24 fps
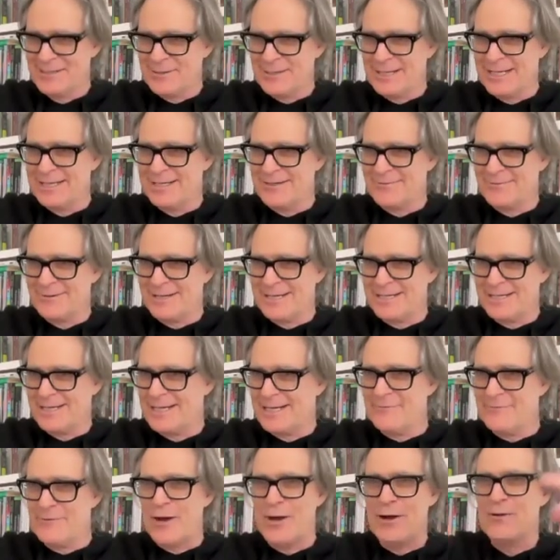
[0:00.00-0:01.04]
right?
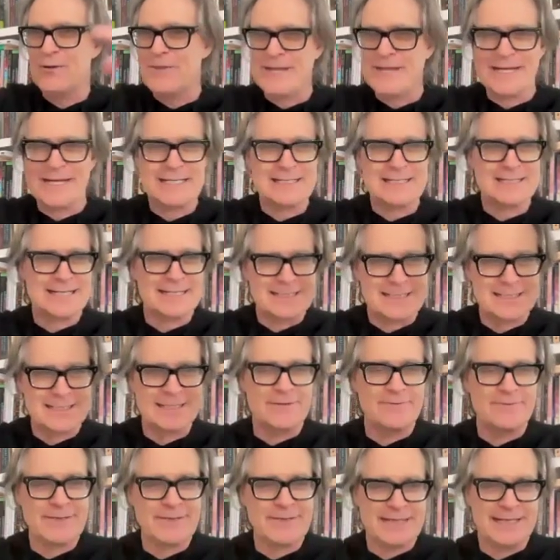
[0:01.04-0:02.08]
Of all that is, that's
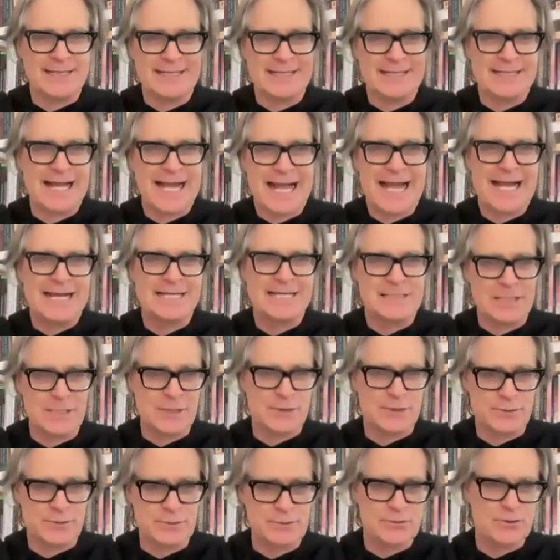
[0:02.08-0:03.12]
living in, as,
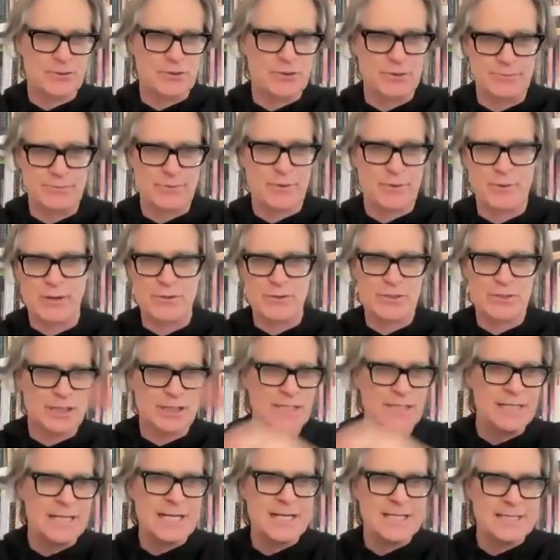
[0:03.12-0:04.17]
and through Junpo
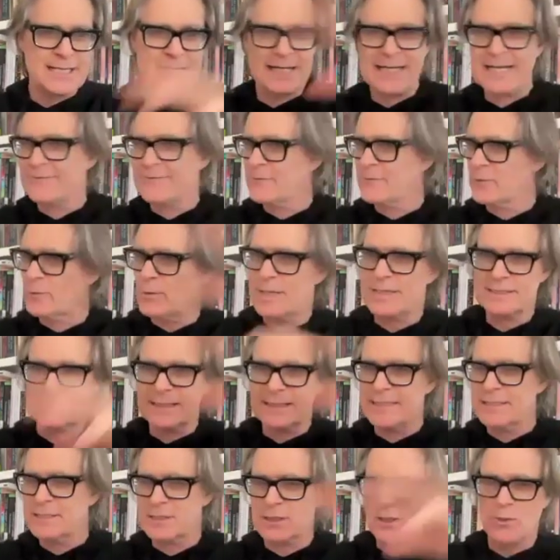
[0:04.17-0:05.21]
Roshi, that never was,
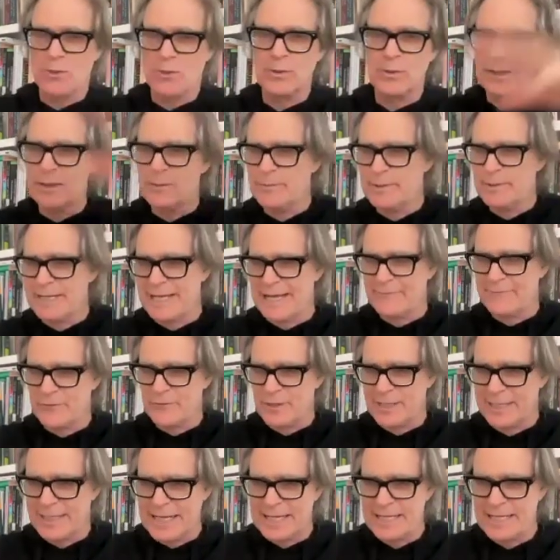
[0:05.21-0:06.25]
is, or will be
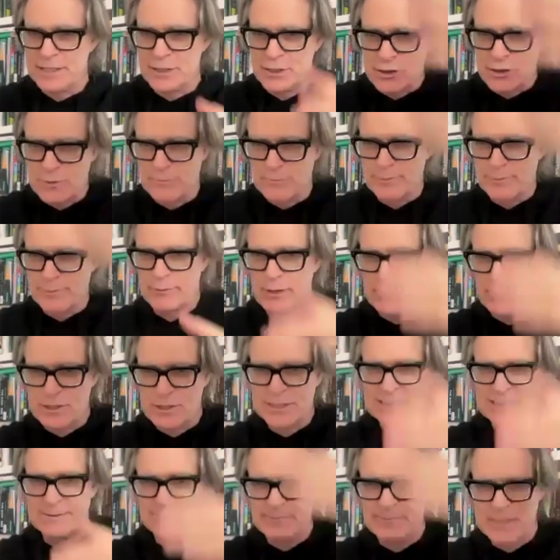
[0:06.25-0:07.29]
ever again. And Junpo
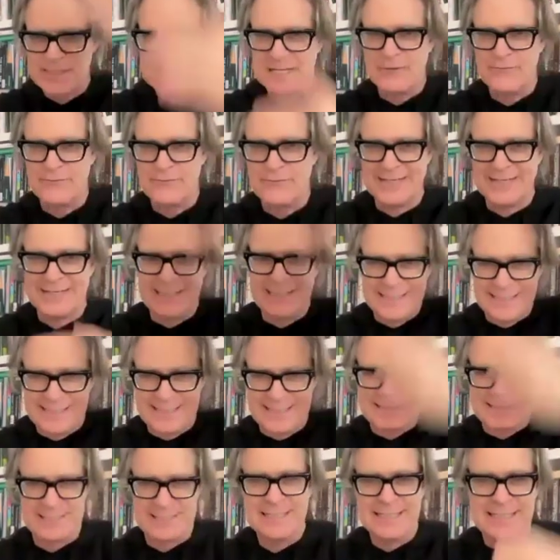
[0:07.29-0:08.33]
Roshi himself, in
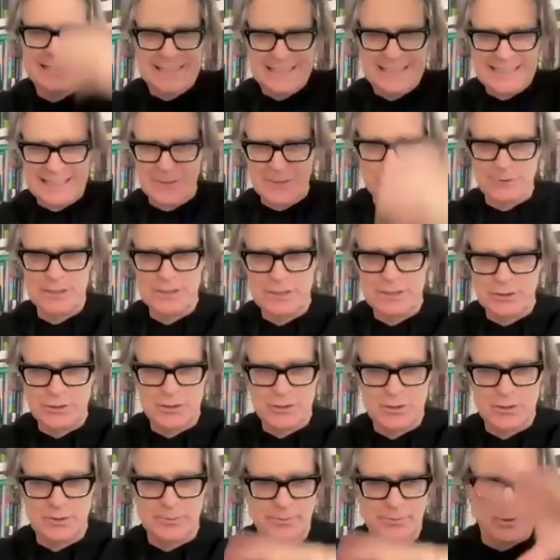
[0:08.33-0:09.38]
his
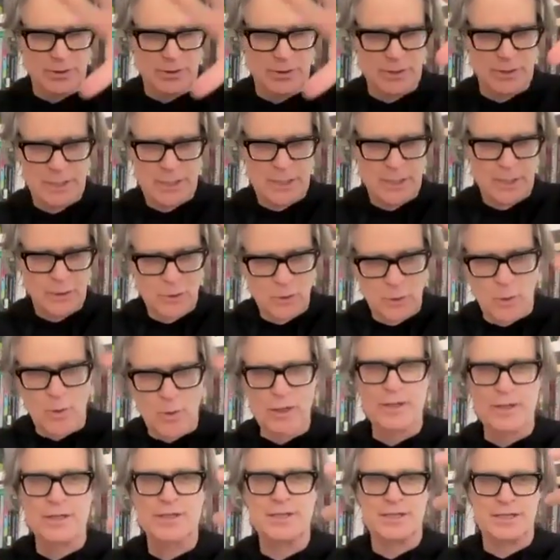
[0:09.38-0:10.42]
irreducible,
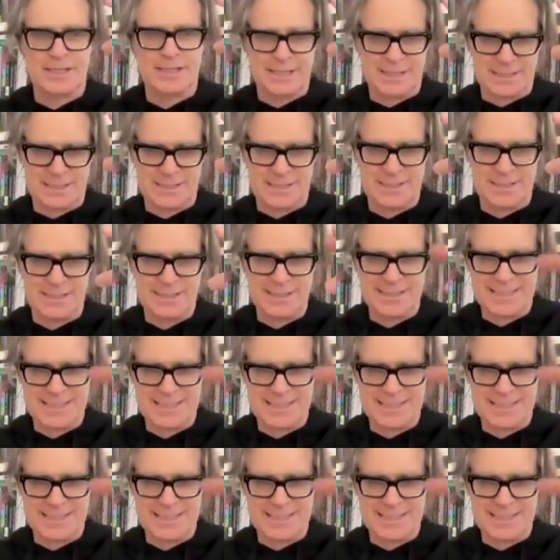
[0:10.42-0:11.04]
gorgeous,